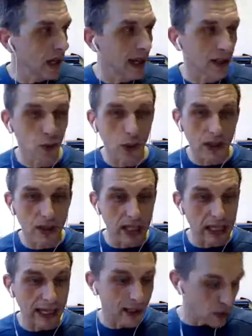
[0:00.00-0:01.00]
As we'll see
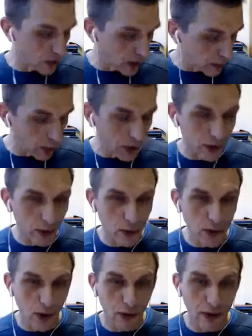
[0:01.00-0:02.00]
later in the book, those
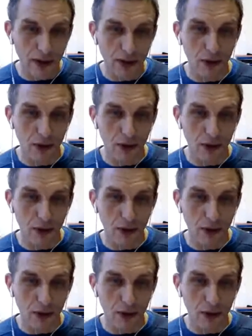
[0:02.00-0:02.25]
coroners